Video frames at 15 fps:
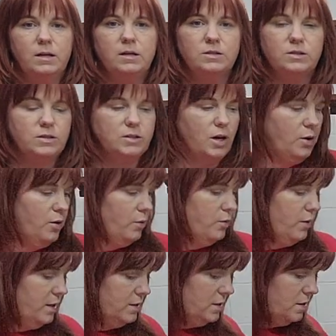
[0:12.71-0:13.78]
So
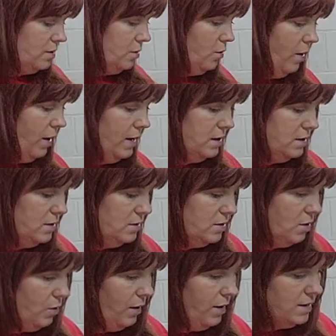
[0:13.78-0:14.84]
it's quite
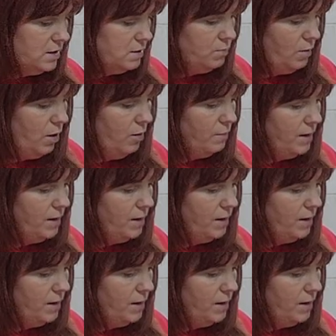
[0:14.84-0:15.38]
quite small,